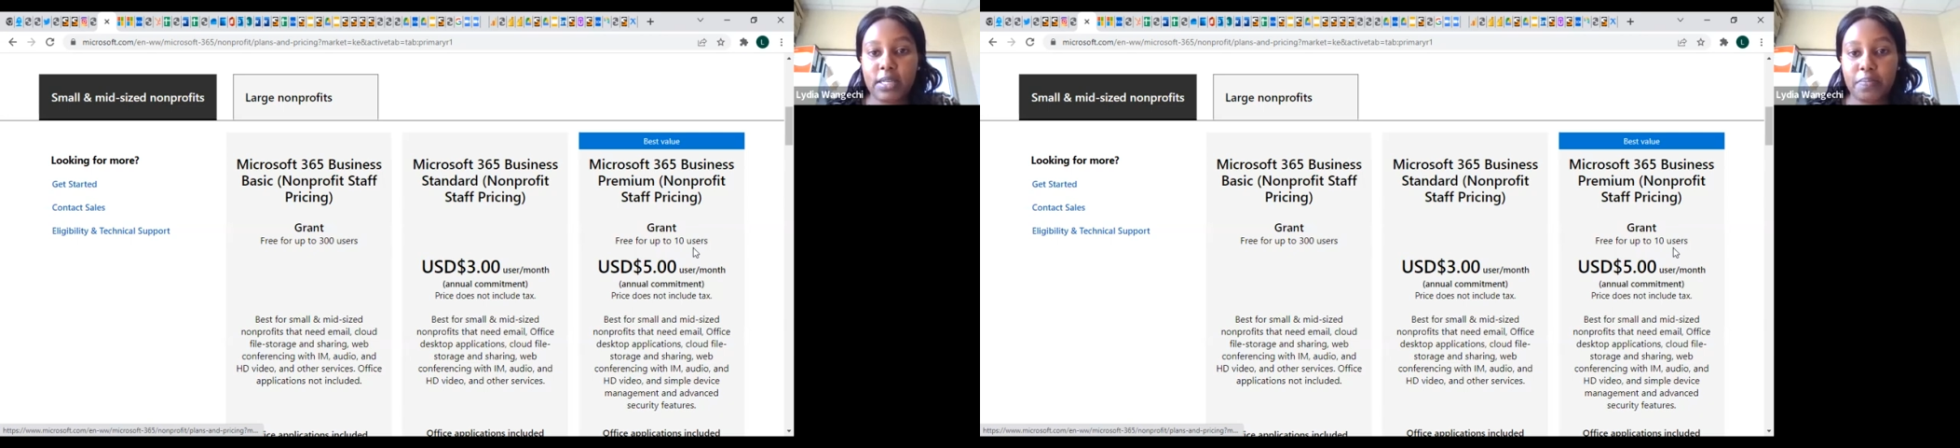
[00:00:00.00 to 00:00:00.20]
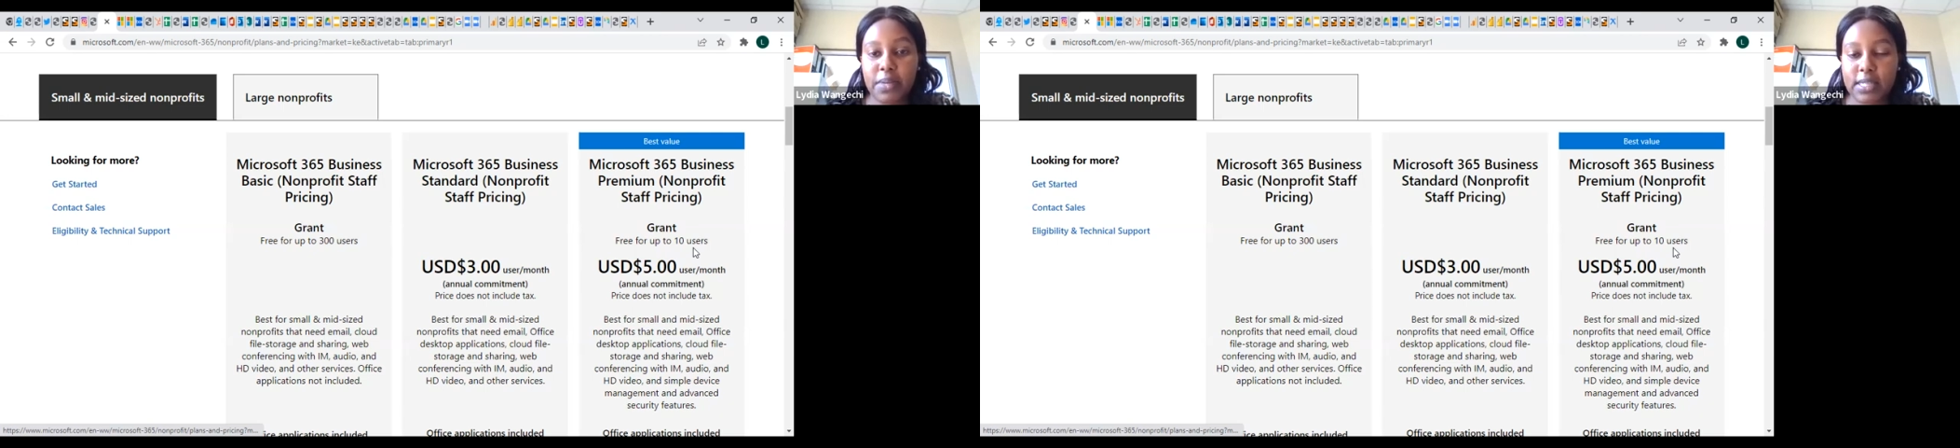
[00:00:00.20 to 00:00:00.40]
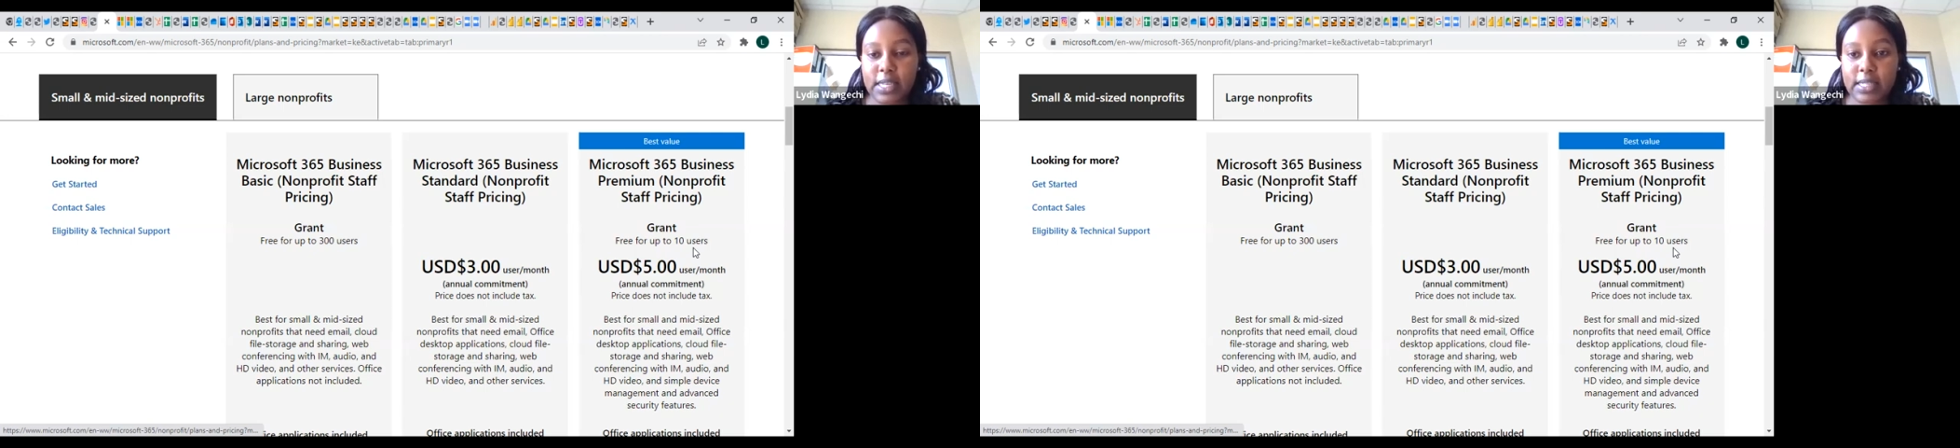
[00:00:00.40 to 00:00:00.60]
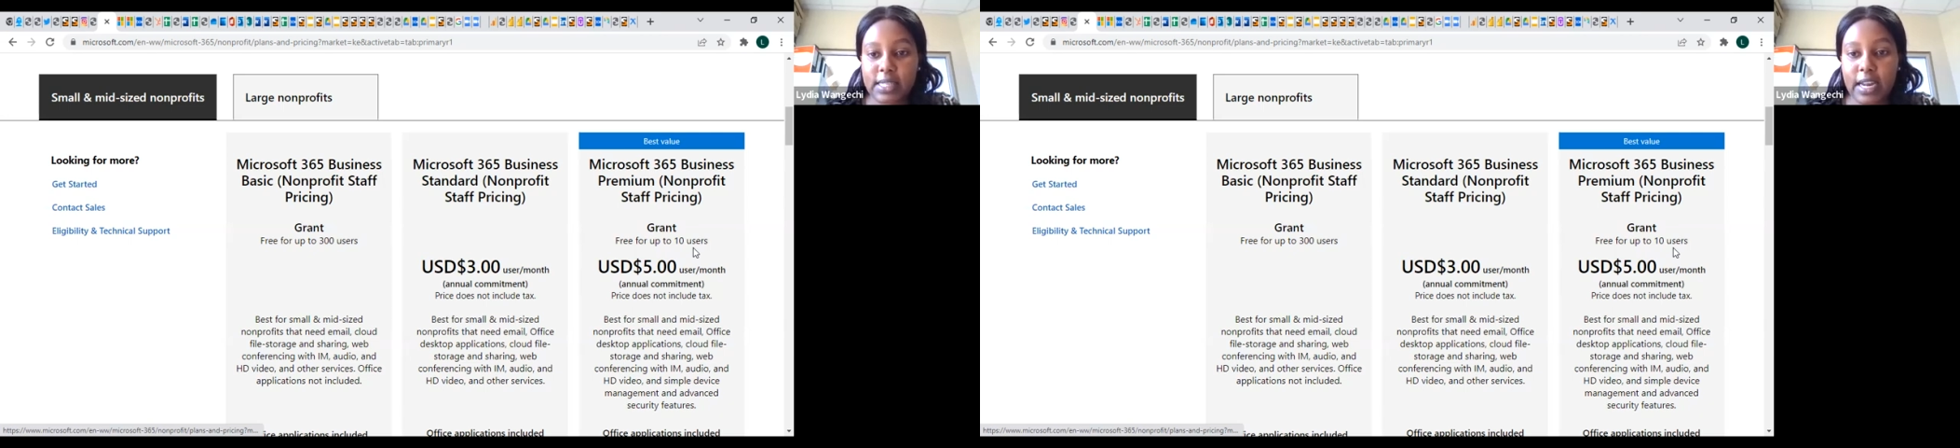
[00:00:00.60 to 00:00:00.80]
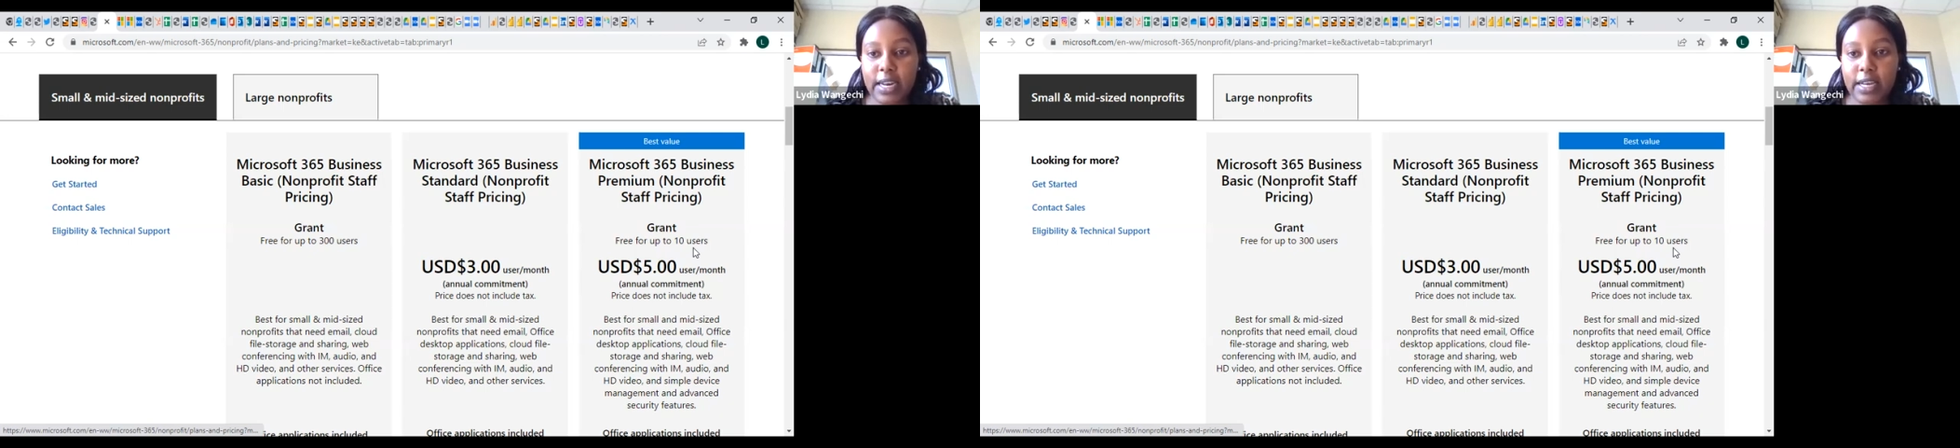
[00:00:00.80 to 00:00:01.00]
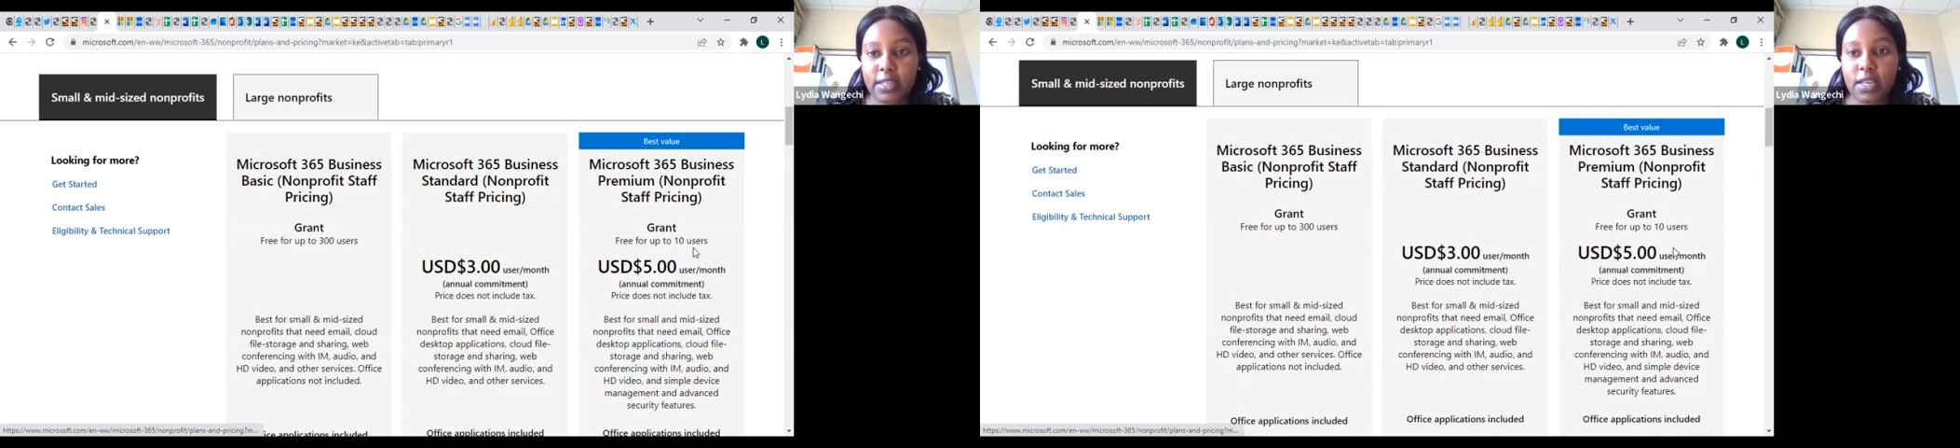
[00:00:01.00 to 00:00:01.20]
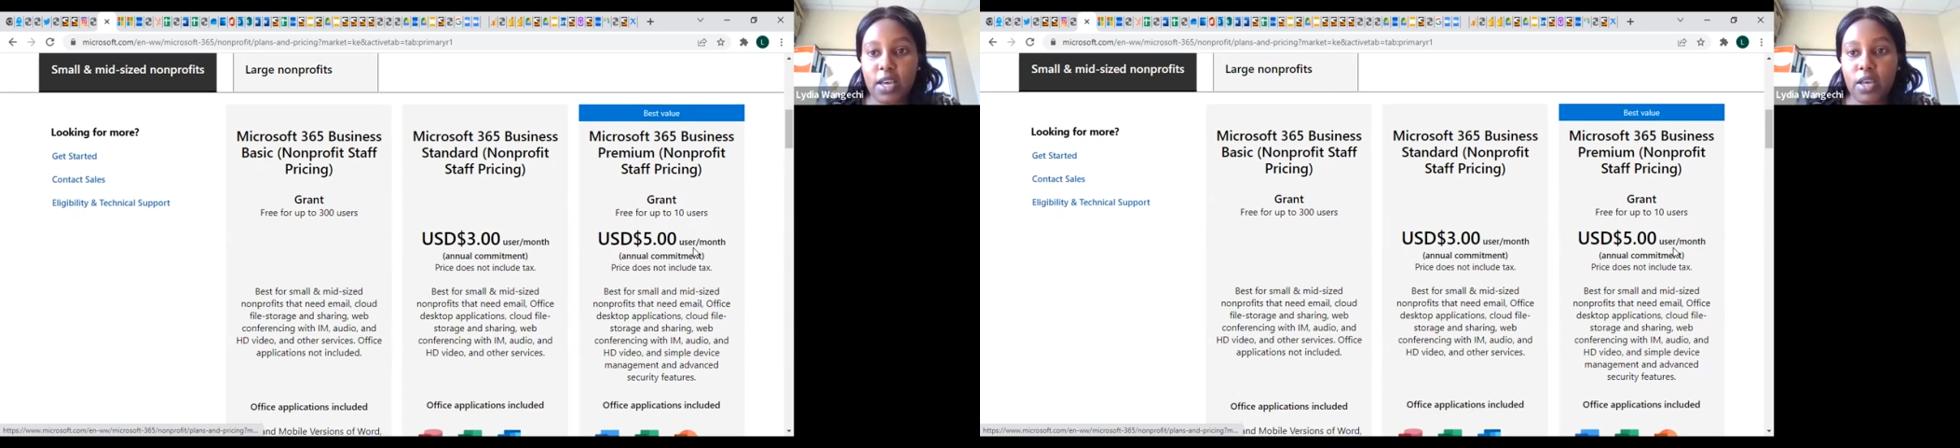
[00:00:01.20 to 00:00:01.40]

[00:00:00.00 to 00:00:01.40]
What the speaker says: in business standard.